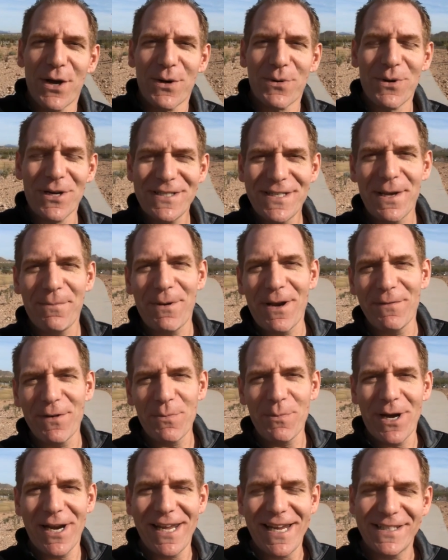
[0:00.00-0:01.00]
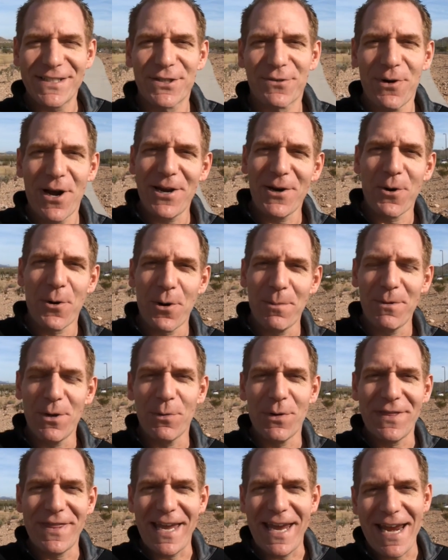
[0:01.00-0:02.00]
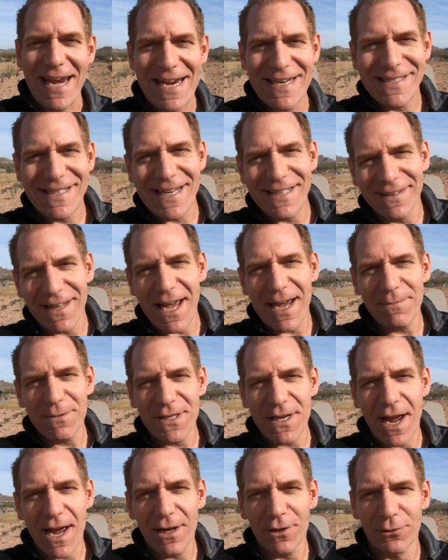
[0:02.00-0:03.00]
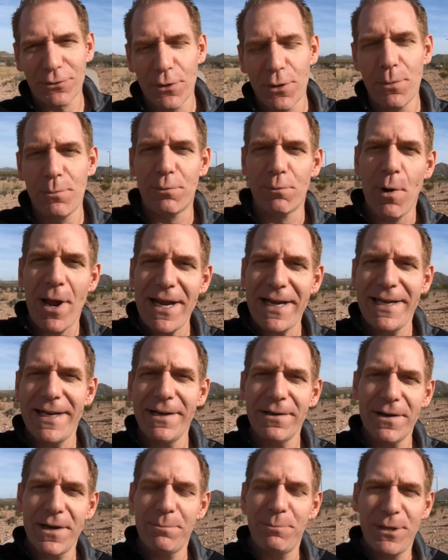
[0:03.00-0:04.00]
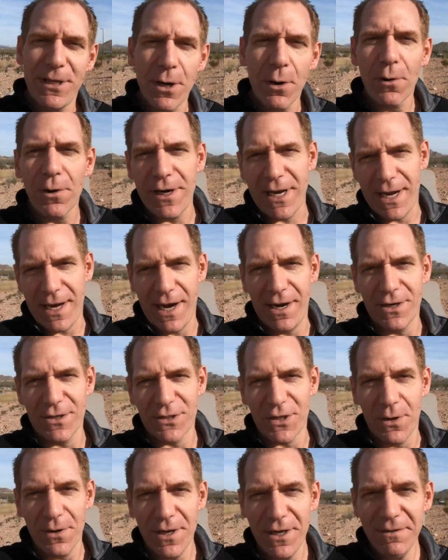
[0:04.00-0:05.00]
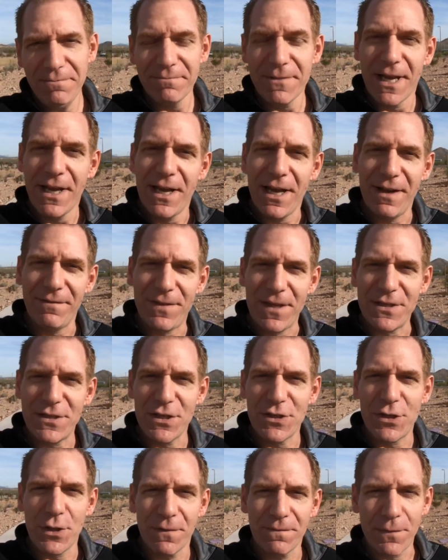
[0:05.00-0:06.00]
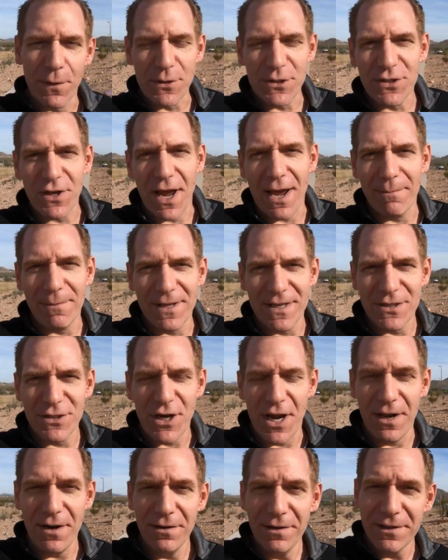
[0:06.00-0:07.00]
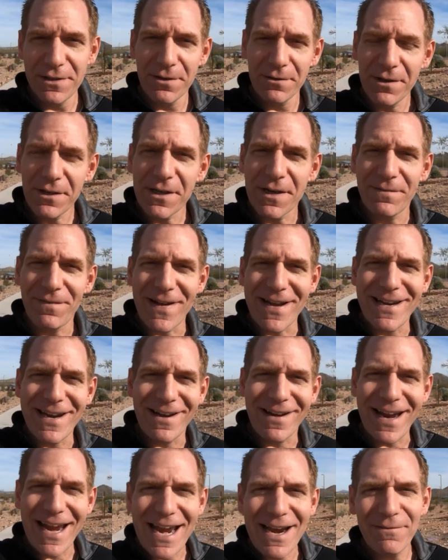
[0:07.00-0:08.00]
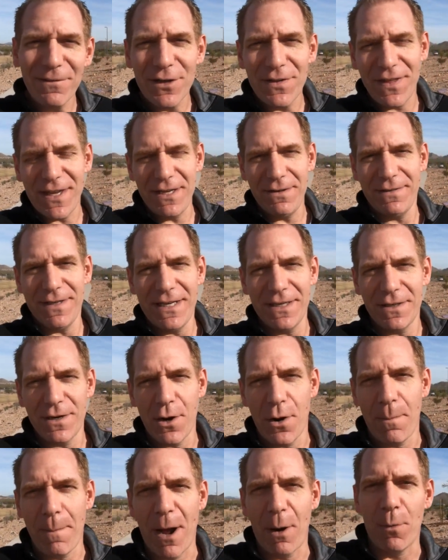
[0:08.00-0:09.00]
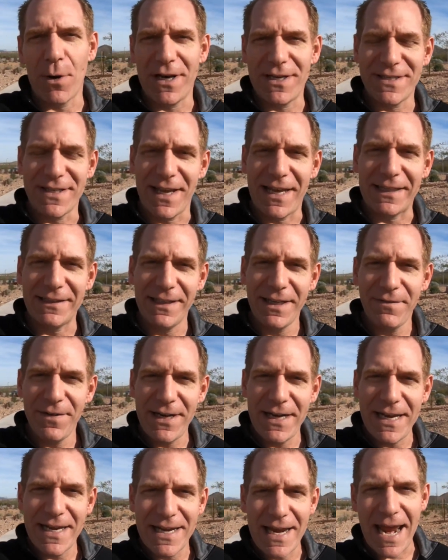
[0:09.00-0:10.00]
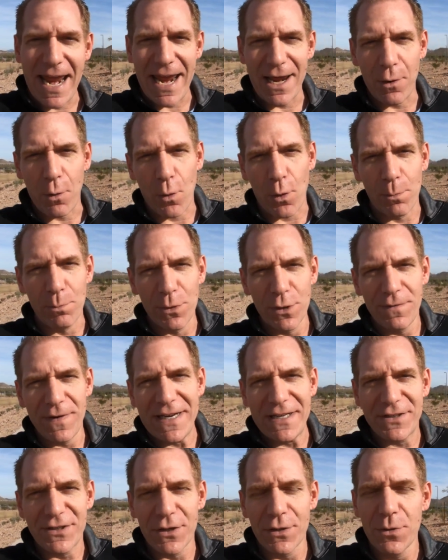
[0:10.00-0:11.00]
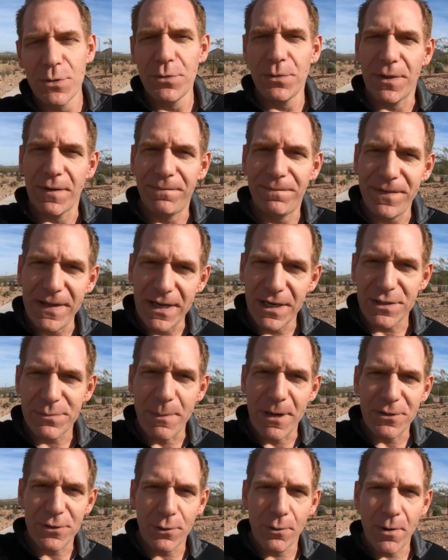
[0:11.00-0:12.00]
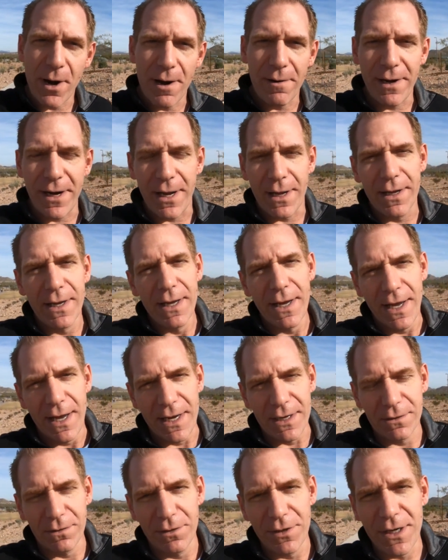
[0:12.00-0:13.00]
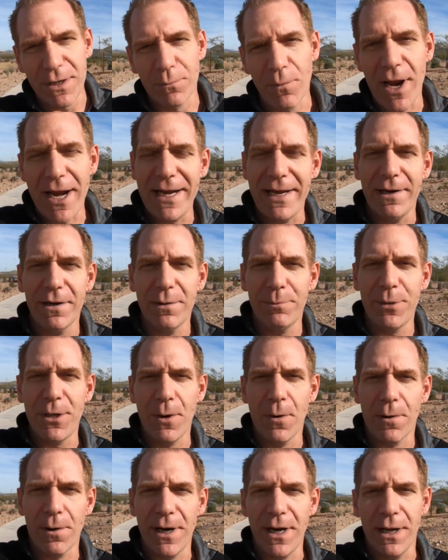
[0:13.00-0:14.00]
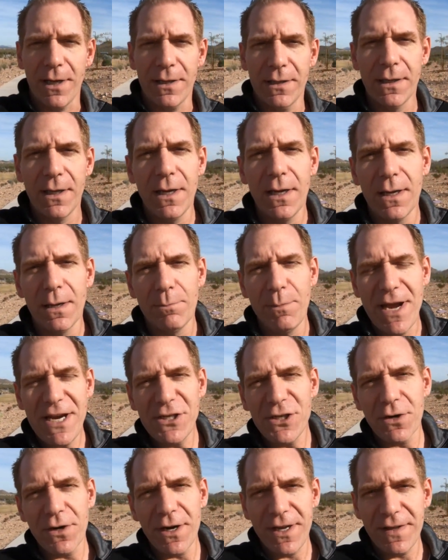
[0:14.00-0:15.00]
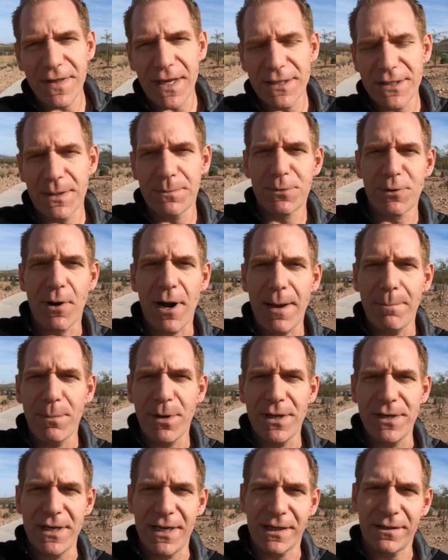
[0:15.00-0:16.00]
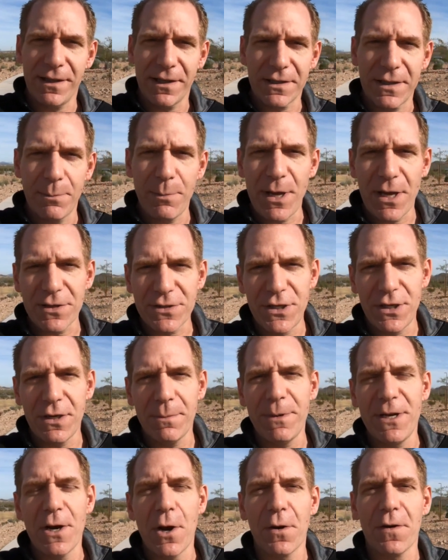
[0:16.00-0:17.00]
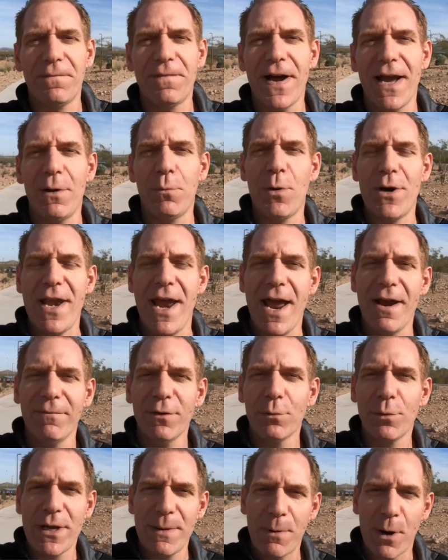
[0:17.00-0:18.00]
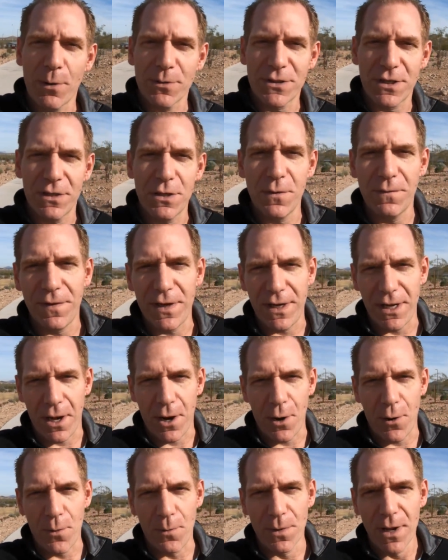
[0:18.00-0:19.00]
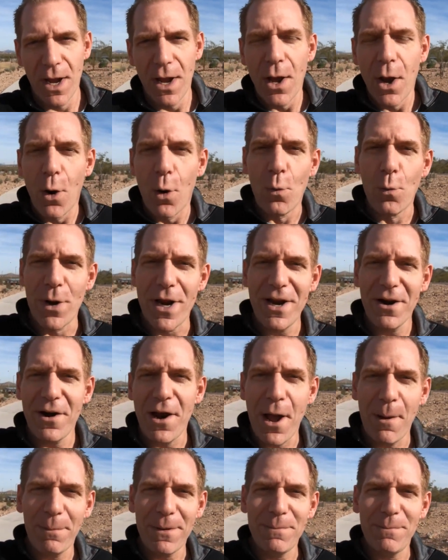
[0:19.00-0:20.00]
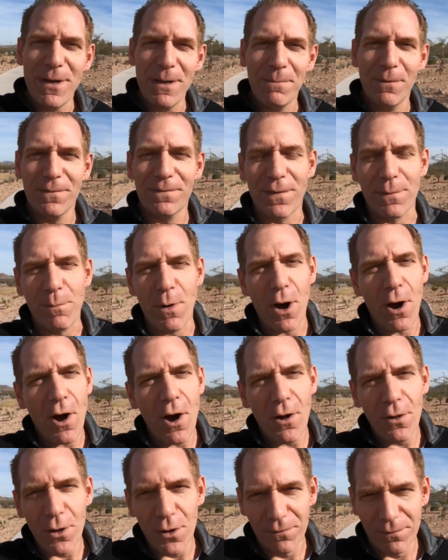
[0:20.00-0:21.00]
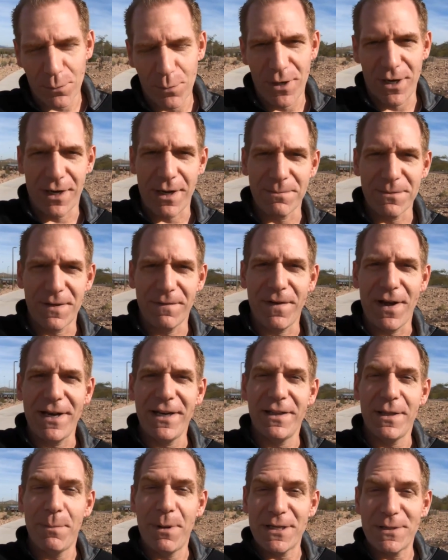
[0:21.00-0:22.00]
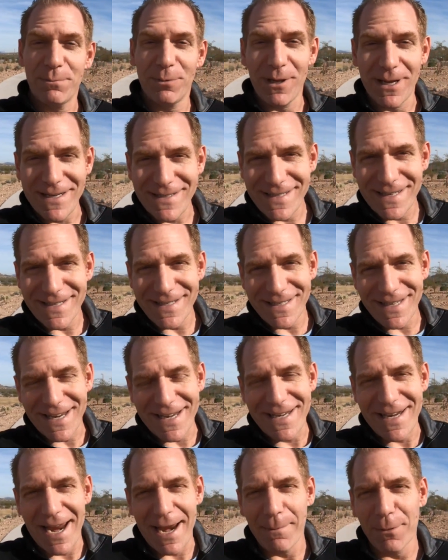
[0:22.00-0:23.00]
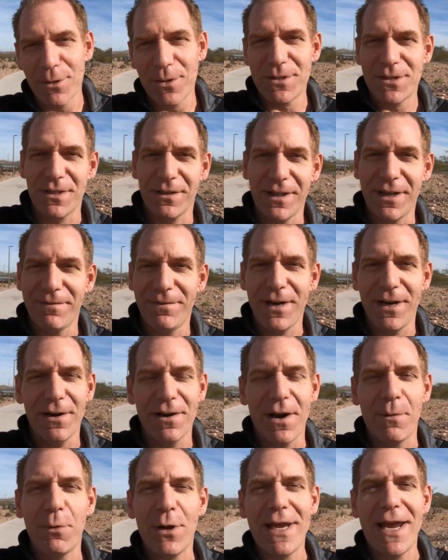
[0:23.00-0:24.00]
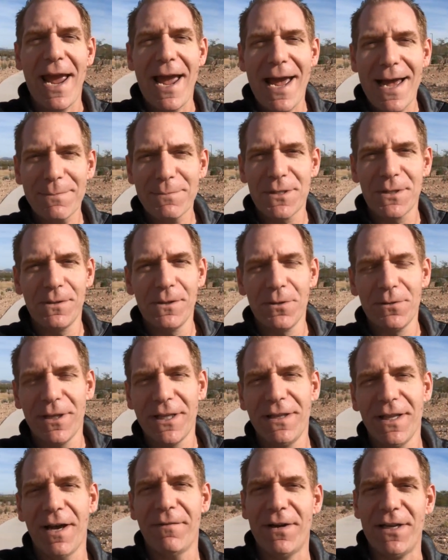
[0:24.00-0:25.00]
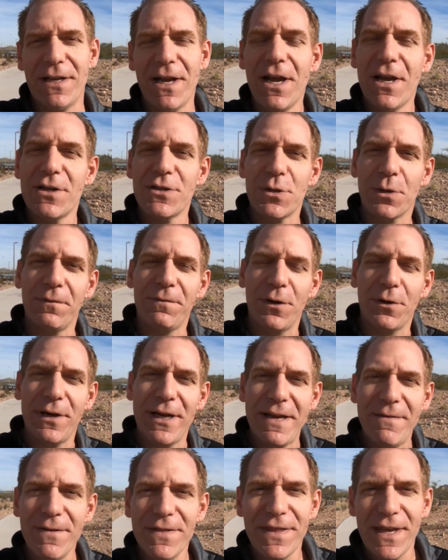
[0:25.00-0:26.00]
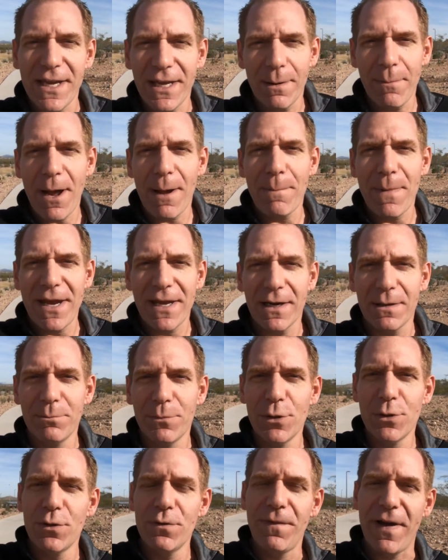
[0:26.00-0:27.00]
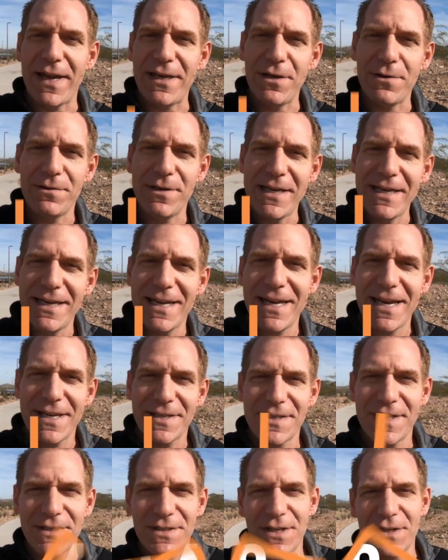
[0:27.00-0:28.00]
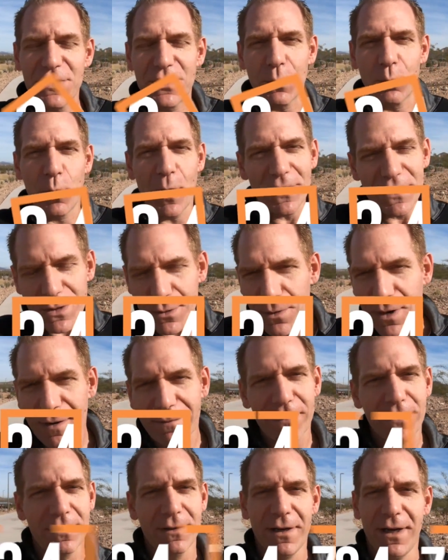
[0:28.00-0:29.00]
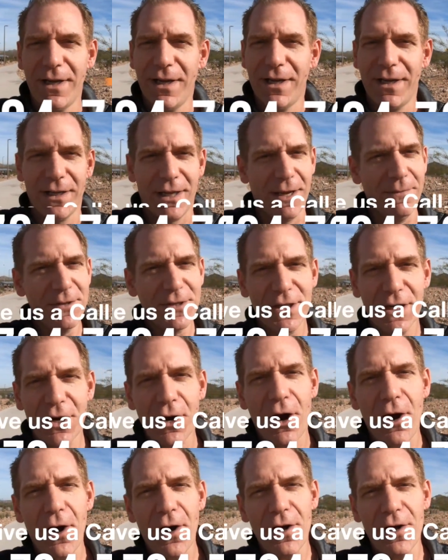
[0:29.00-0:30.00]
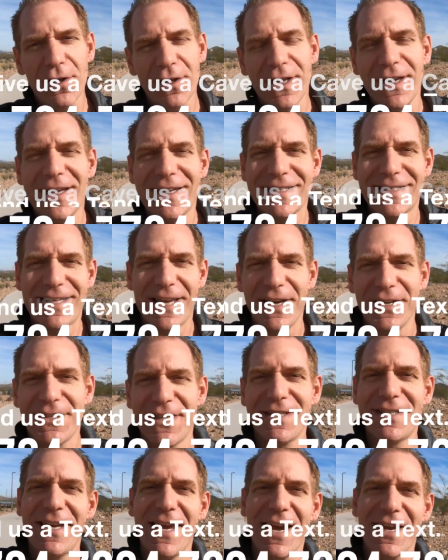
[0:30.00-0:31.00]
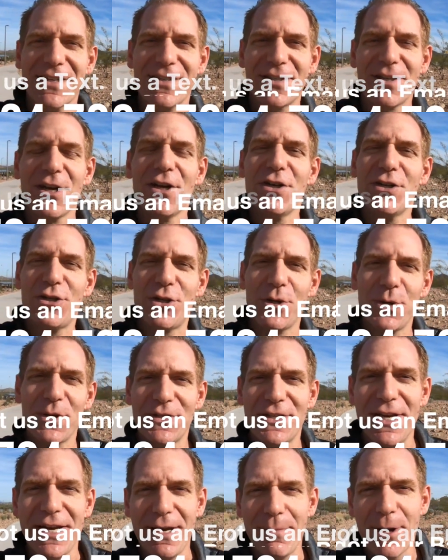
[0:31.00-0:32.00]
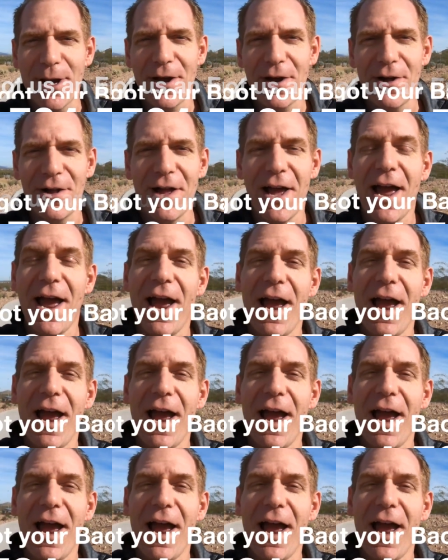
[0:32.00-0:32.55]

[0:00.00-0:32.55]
What's up, everybody? It's Greg Corbett with the AZ Lifestyle Group right here in Peoria, Arizona. If this is your first time to this channel and you're looking to find out everything you need to know about what it's like living in and or moving to the Phoenix metro area, including right here in Peoria, make sure to hit that subscribe button and click the bell so you can be notified whenever we post a new video. We are helping people from all over when it comes to finding the best places and neighborhoods to live here, and we absolutely love it. So if you're even thinking about making a move and you need any assistance whatsoever, give us a call, send us a text, shoot us an email.